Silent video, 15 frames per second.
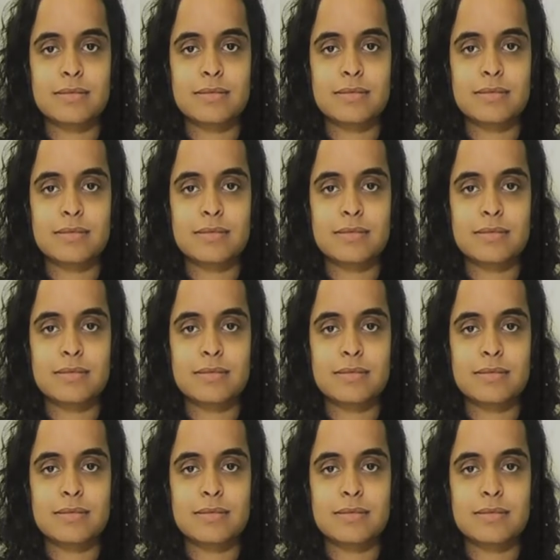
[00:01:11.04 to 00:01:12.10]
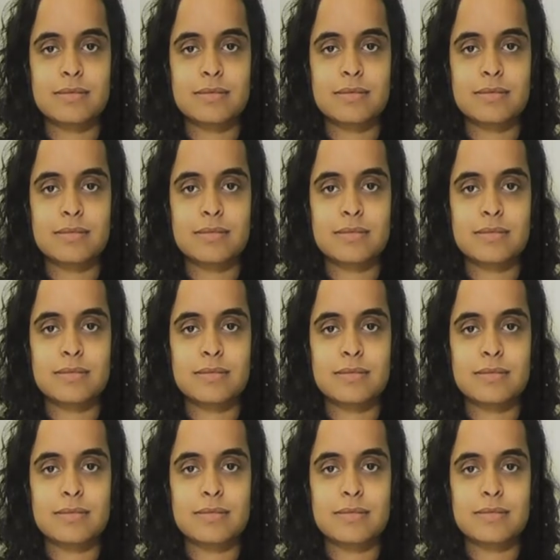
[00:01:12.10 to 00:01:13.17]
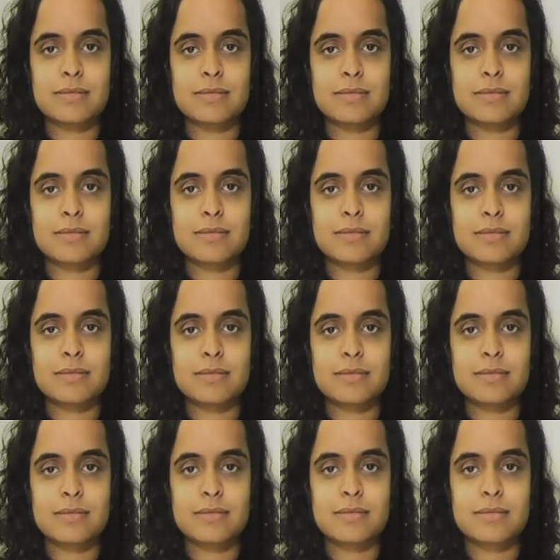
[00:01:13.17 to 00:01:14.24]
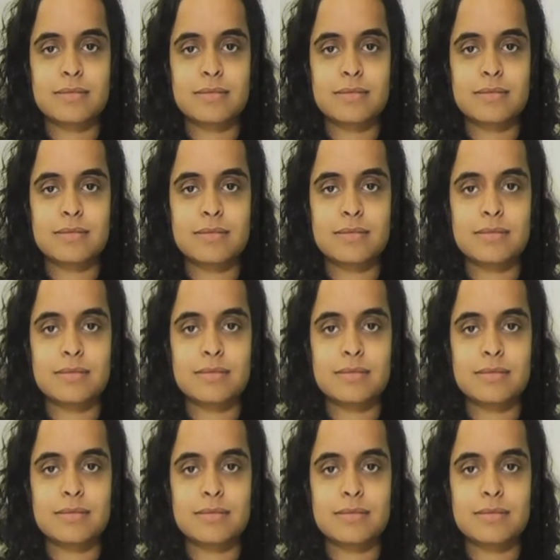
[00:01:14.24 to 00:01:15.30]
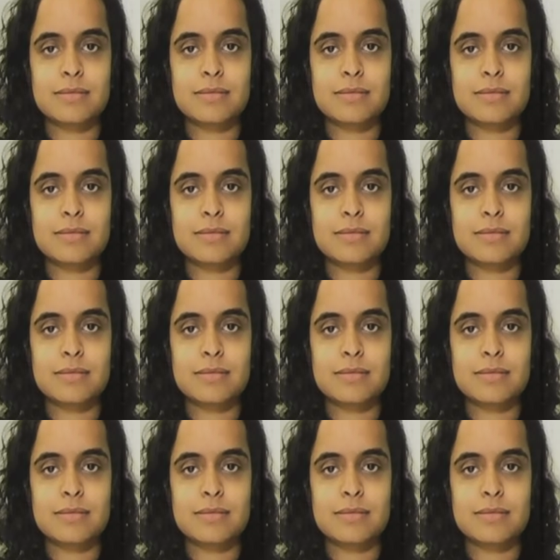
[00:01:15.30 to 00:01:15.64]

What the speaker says: The person shown says nothing.